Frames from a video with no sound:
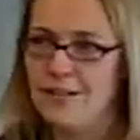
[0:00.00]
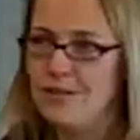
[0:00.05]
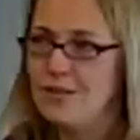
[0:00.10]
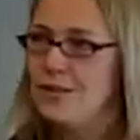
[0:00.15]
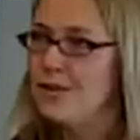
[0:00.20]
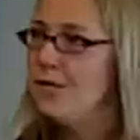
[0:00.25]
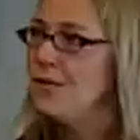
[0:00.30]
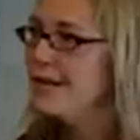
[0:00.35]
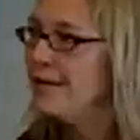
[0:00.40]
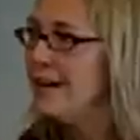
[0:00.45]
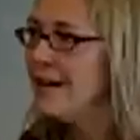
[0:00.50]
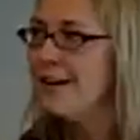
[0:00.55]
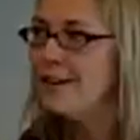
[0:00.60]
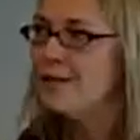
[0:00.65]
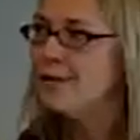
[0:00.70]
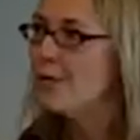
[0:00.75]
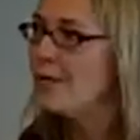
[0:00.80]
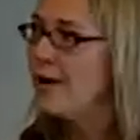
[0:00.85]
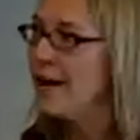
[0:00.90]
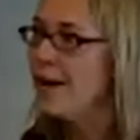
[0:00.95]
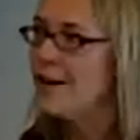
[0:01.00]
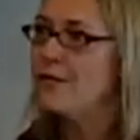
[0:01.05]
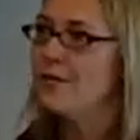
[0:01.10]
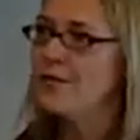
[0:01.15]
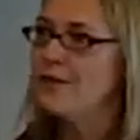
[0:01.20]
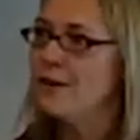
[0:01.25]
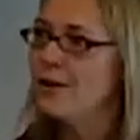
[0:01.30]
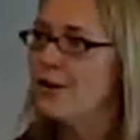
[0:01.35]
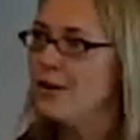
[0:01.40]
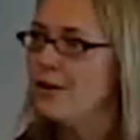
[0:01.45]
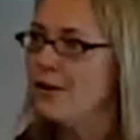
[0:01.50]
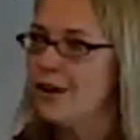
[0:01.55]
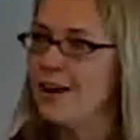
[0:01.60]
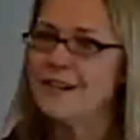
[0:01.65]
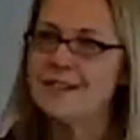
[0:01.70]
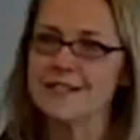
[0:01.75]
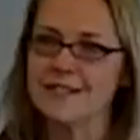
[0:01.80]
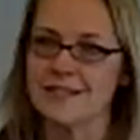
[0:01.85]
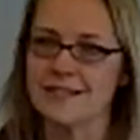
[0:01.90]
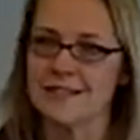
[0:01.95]
You don't need to wait for a
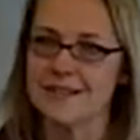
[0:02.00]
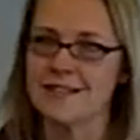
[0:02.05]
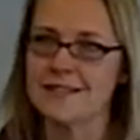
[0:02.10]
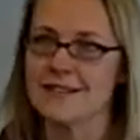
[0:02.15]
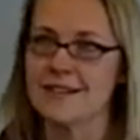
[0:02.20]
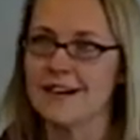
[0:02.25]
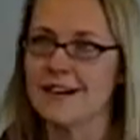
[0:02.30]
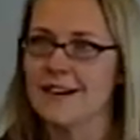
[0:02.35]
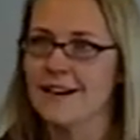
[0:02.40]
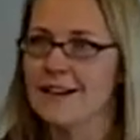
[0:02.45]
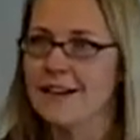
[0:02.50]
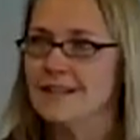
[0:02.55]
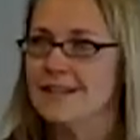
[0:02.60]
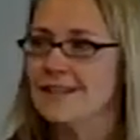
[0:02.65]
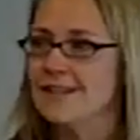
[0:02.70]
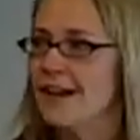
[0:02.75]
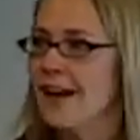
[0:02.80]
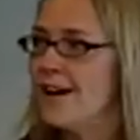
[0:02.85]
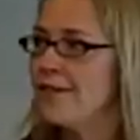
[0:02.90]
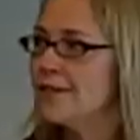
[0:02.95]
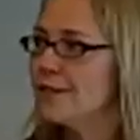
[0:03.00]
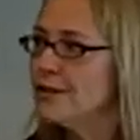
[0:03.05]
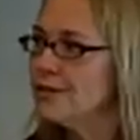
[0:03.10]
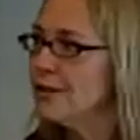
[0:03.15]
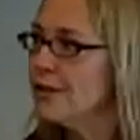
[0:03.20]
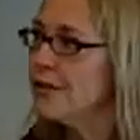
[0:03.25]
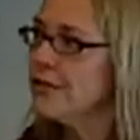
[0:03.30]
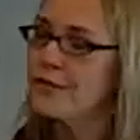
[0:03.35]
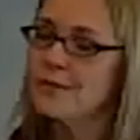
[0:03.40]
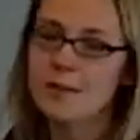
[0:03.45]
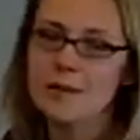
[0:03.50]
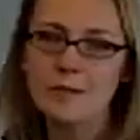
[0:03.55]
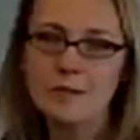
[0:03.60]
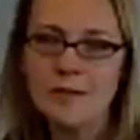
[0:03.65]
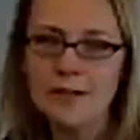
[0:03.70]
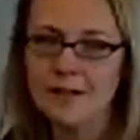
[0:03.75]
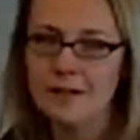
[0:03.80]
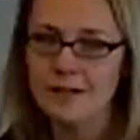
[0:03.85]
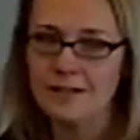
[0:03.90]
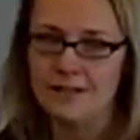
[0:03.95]
crisis to have to look for a
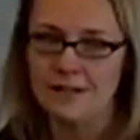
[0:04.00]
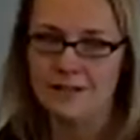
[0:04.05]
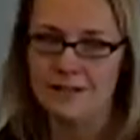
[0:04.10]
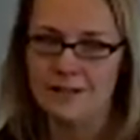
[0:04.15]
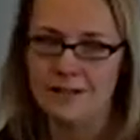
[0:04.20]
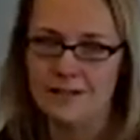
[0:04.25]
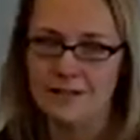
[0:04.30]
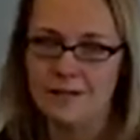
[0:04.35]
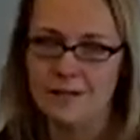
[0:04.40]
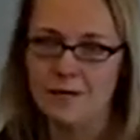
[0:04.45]
miracle,